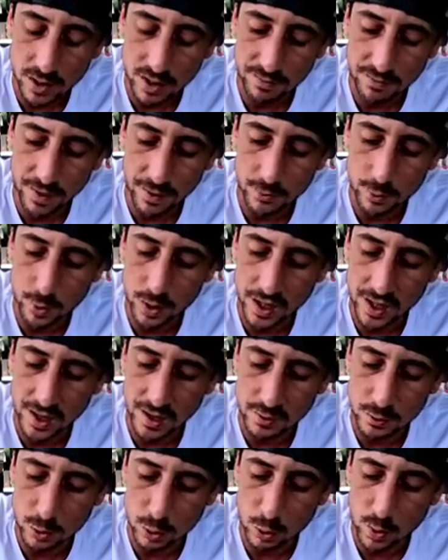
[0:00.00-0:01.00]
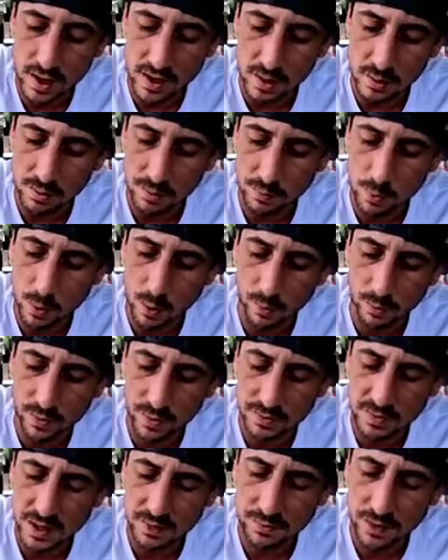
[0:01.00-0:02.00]
25, 29, 24,
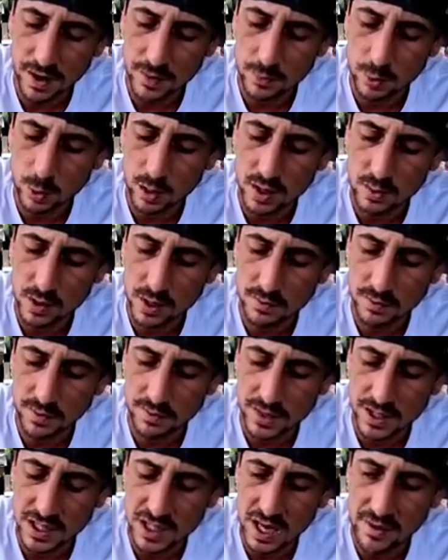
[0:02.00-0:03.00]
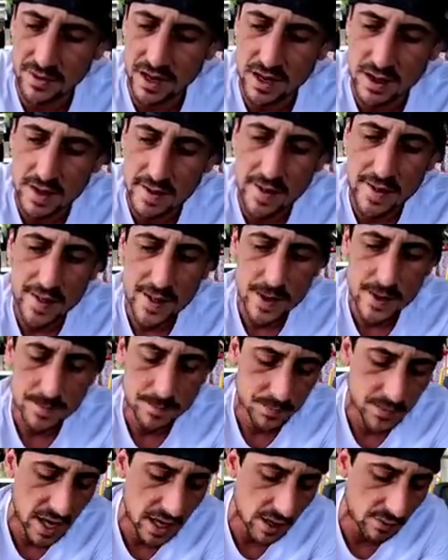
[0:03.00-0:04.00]
55, 21, 57,
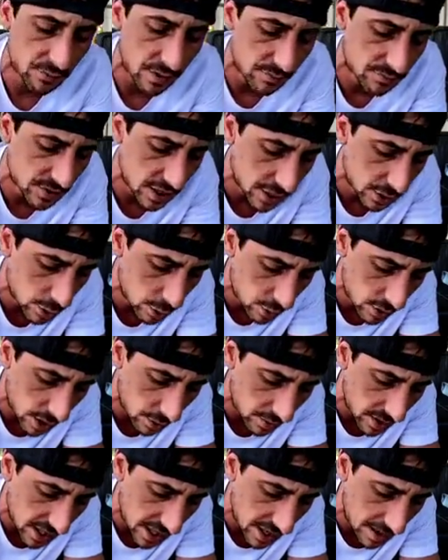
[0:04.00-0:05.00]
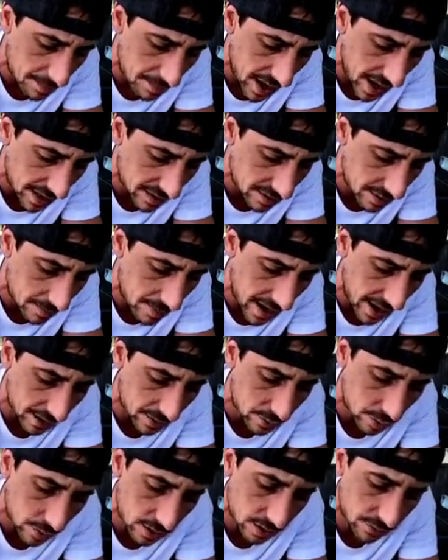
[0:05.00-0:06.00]
and a 52. Can we get a
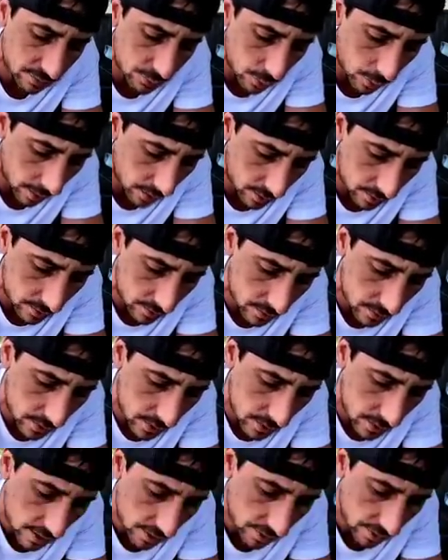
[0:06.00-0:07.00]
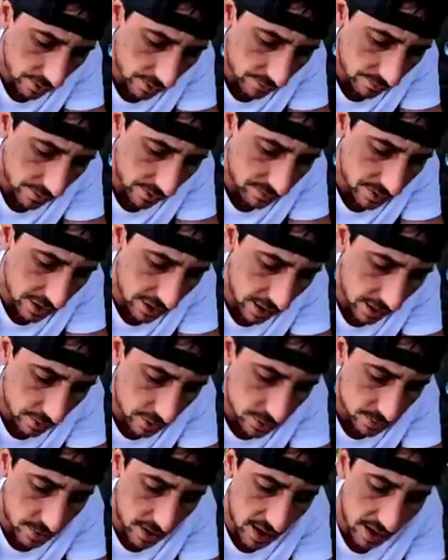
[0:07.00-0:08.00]
back-to-back? -back? 34.
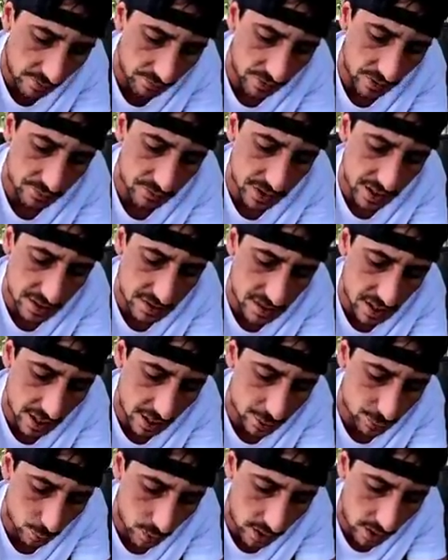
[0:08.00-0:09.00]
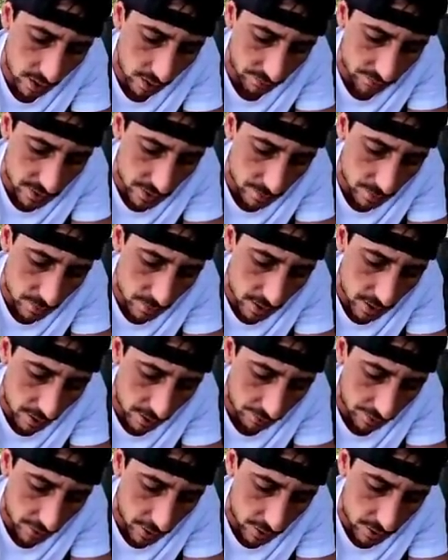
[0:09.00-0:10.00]
$50 spot, 56, one off, double one
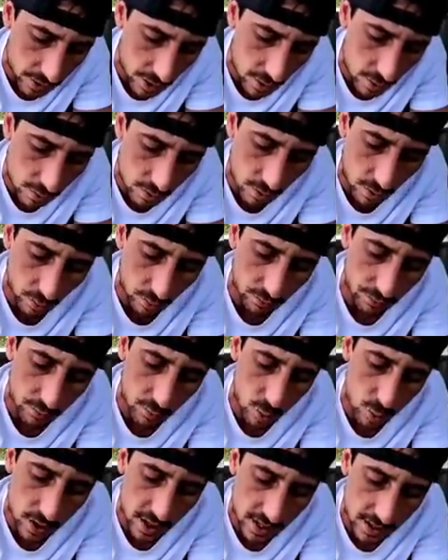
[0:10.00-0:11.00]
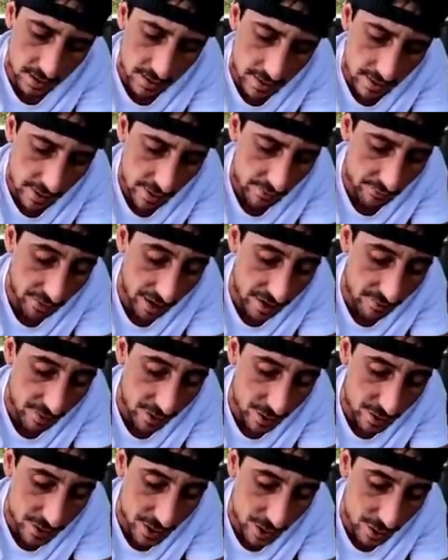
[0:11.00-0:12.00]
off. Hondo on 40, five
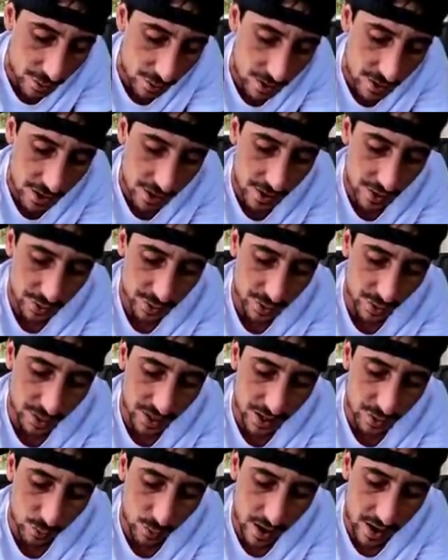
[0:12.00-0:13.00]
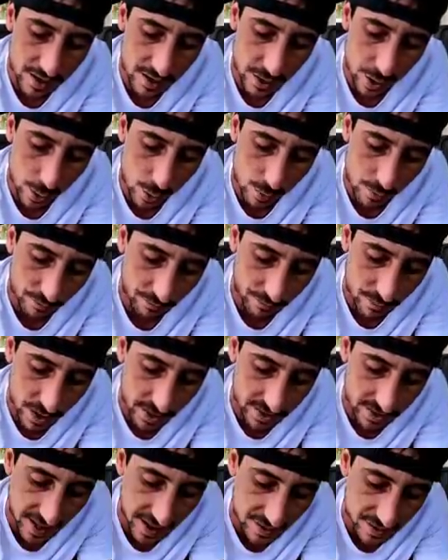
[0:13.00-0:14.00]
Hondo, 31, nope,
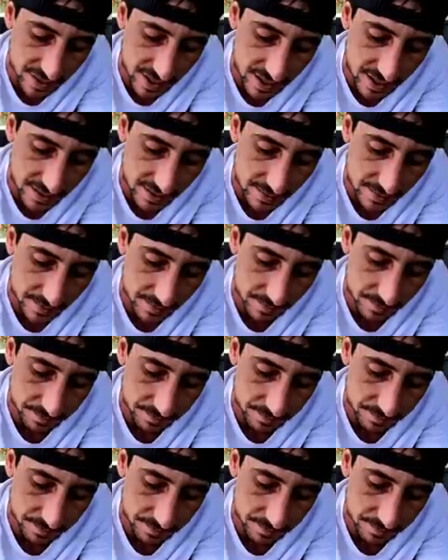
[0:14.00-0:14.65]
a thousand,